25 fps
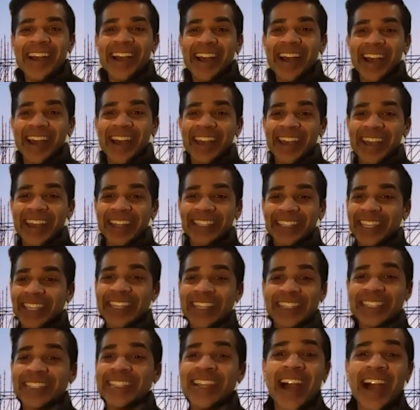
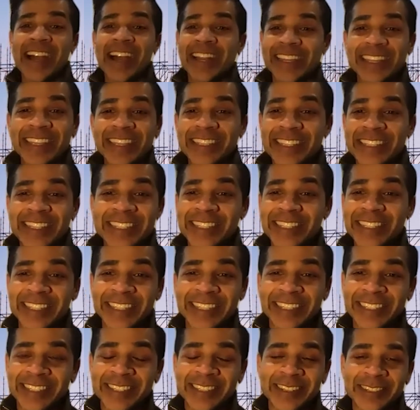it's not easy
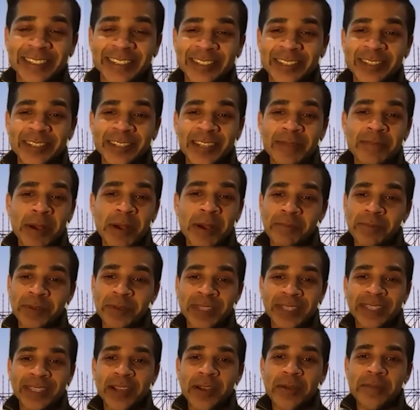to come up
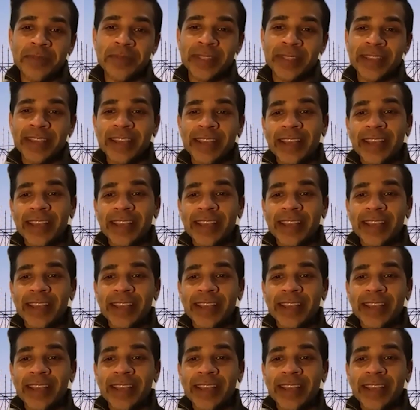with some,